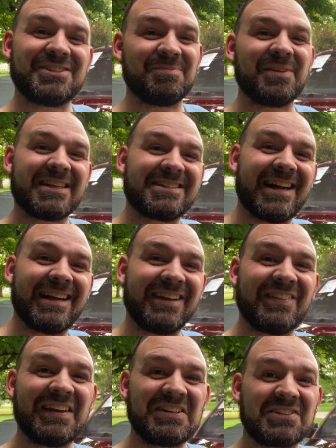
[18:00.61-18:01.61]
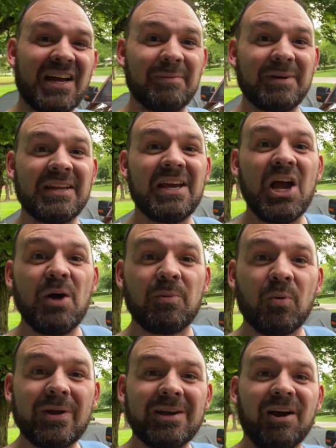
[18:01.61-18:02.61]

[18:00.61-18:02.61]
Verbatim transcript: some exciting things coming, but we